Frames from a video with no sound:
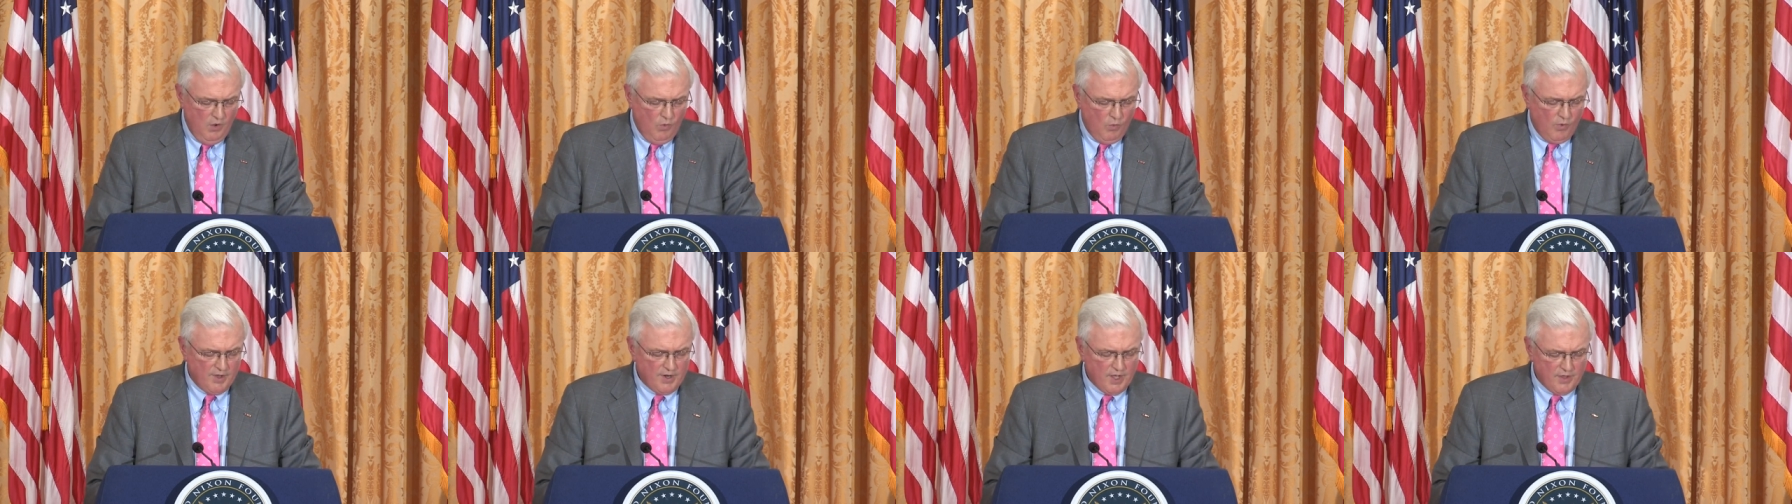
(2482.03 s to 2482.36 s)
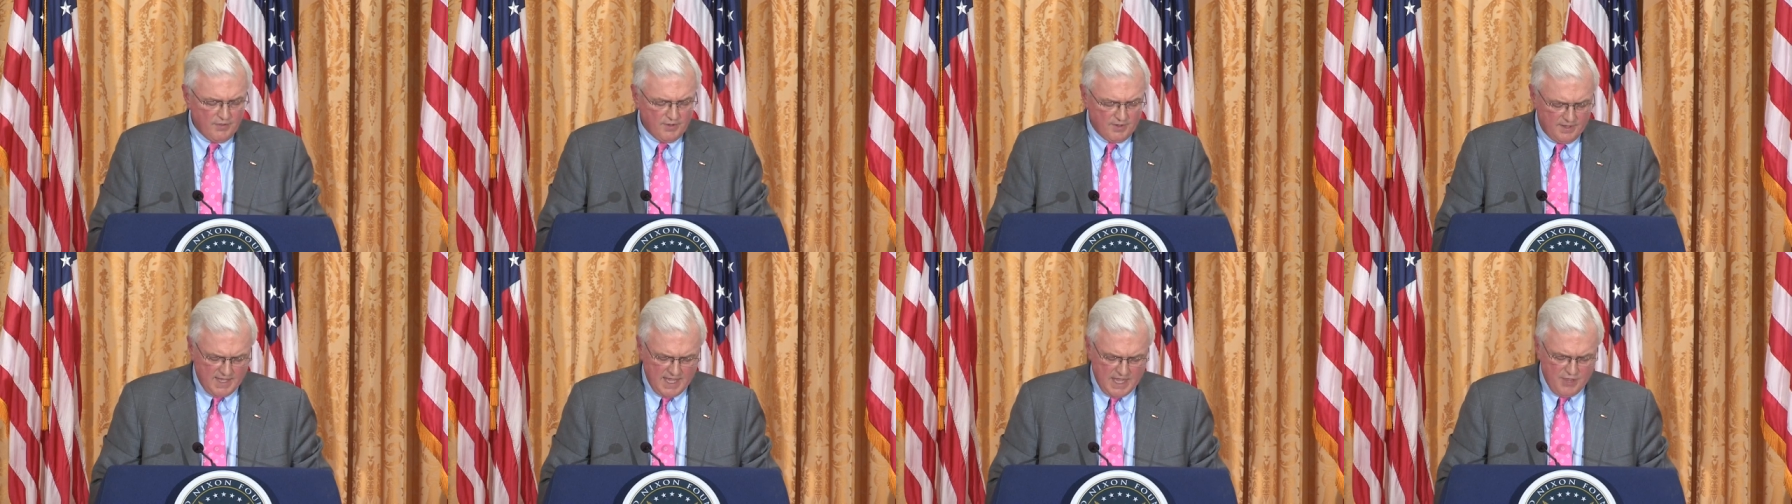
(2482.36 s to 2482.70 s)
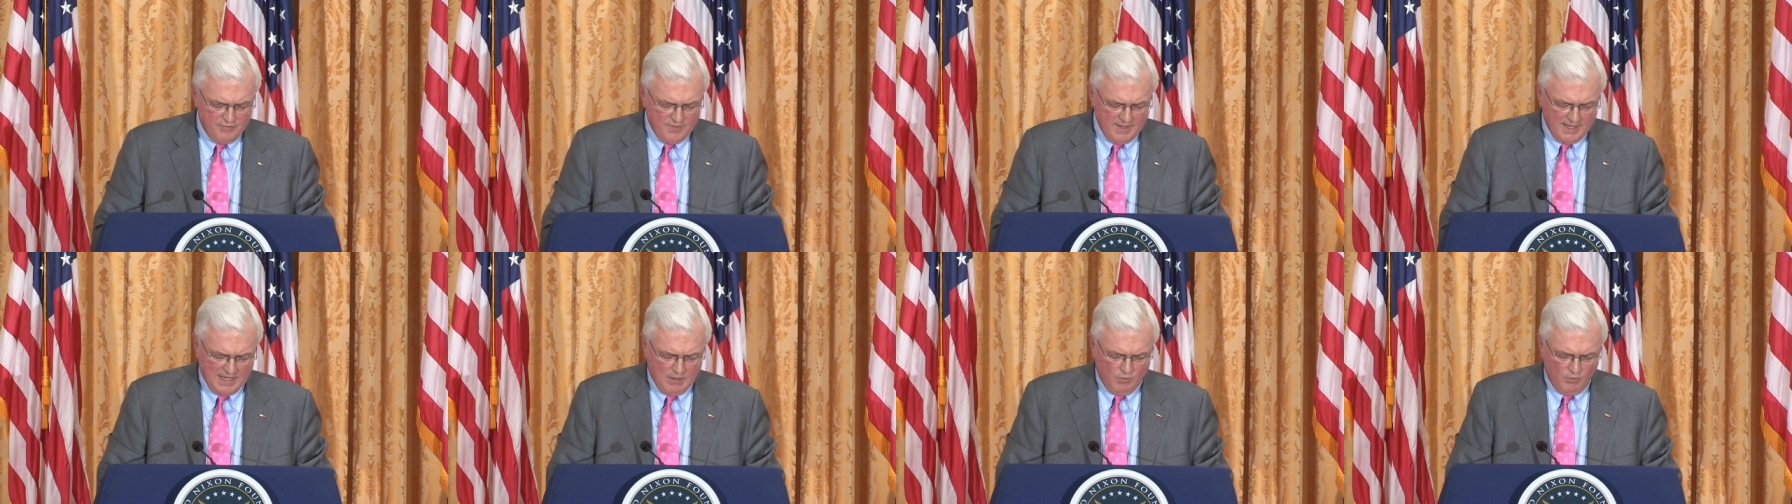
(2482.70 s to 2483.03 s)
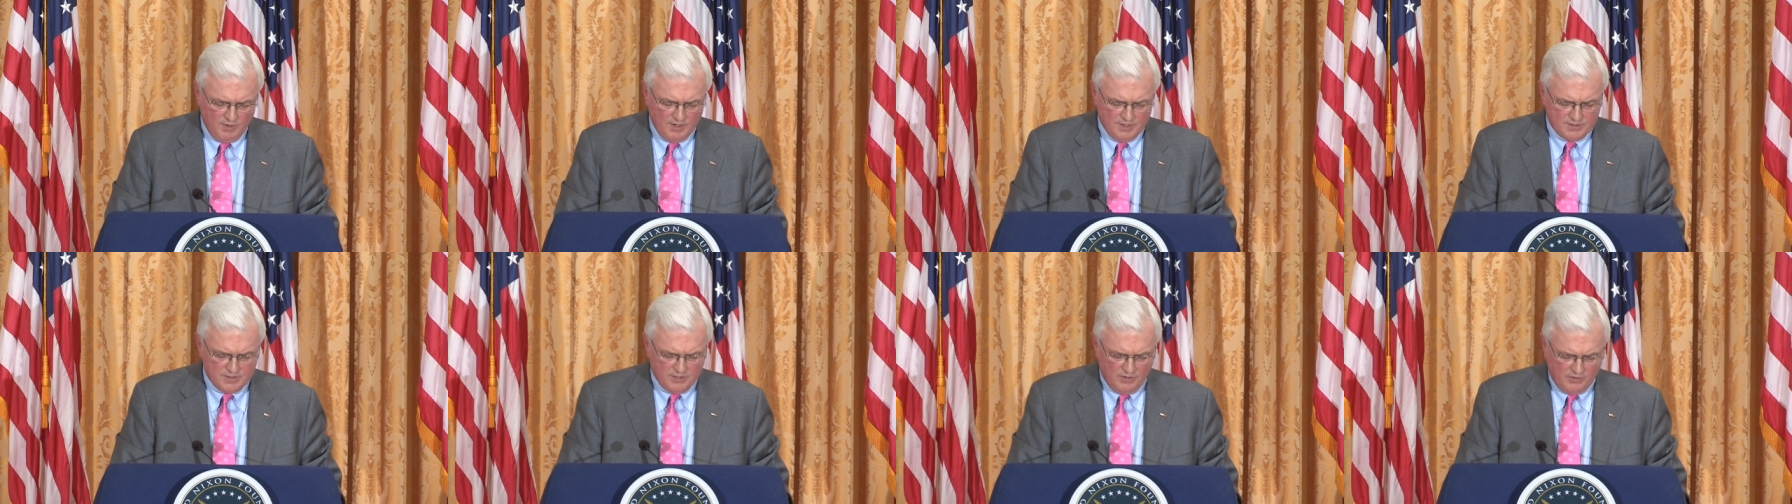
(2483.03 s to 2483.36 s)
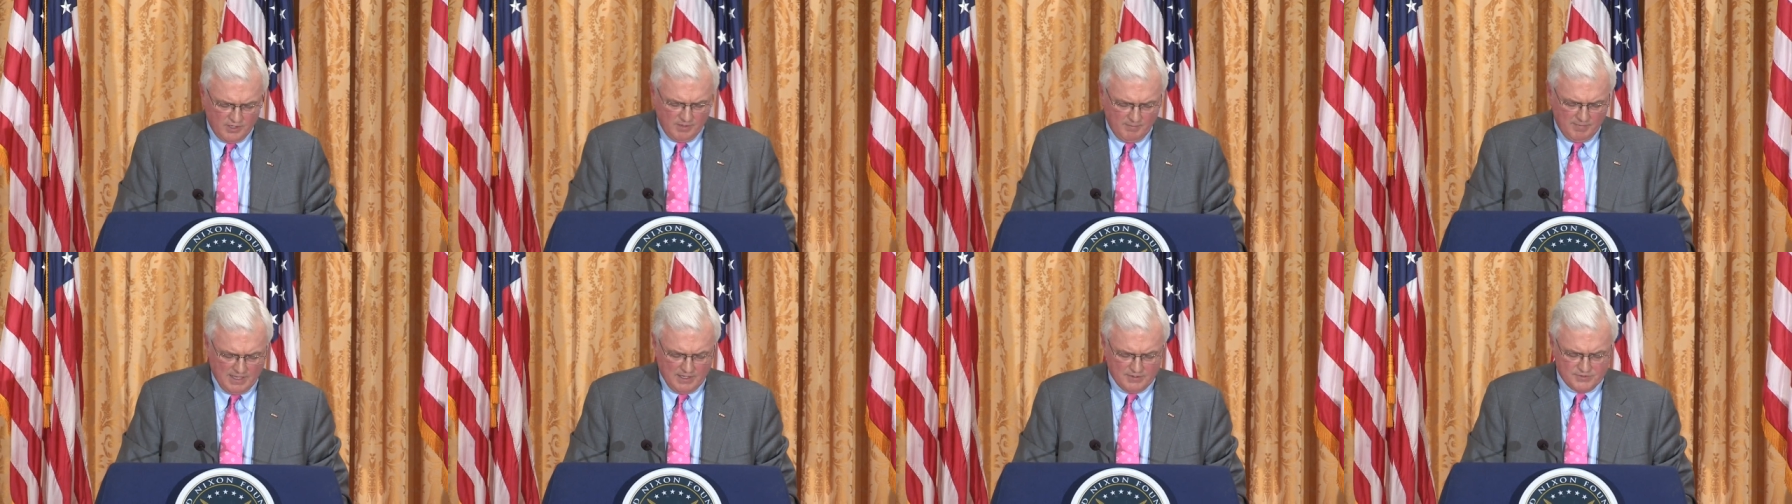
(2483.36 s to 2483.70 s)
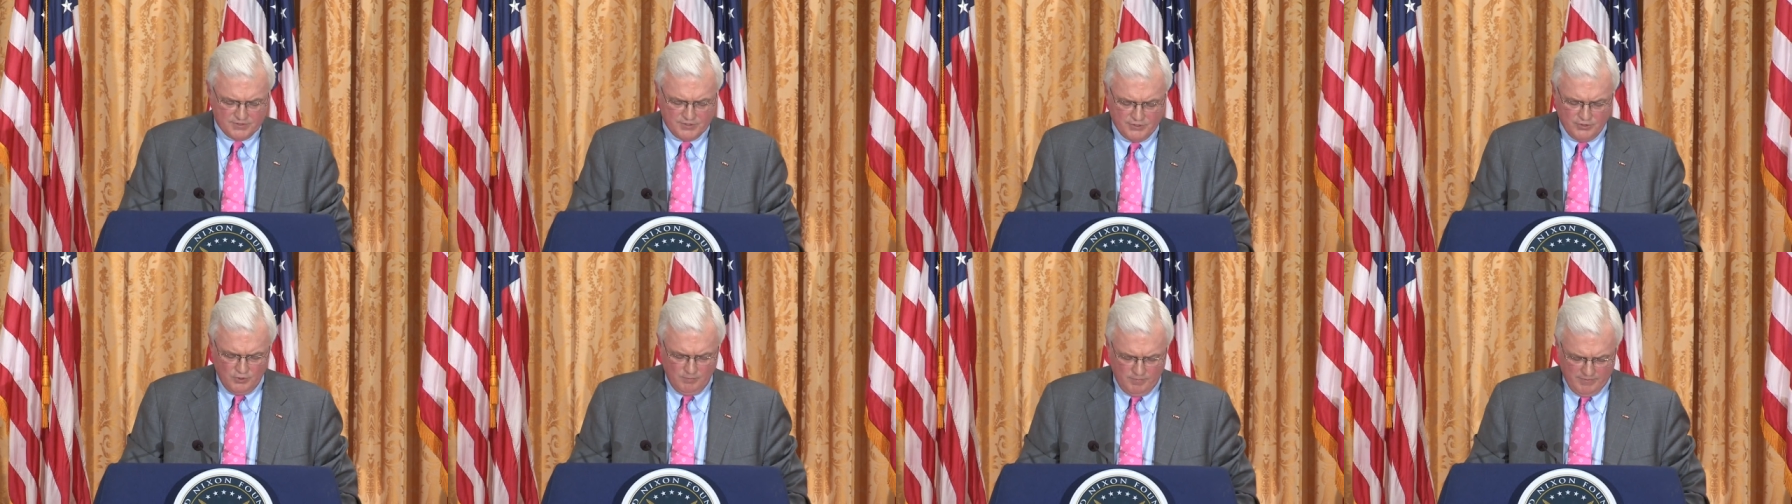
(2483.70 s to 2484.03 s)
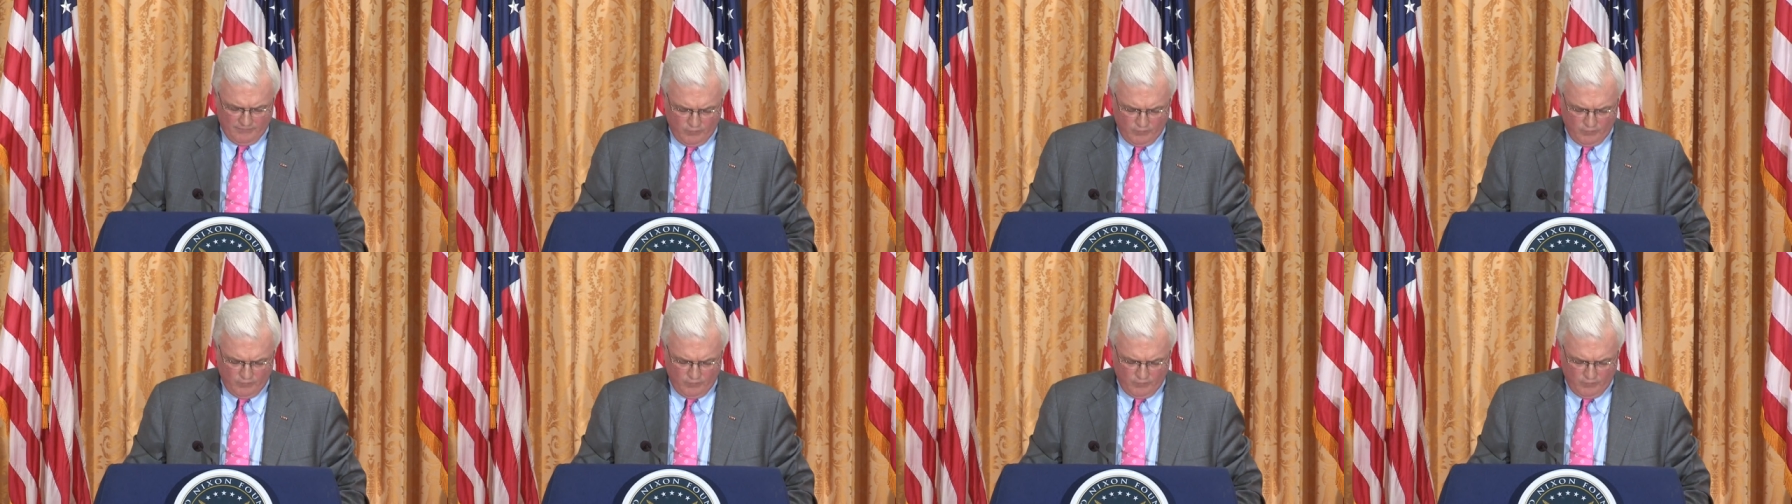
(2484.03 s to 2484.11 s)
One other key thing I want to talk about, too,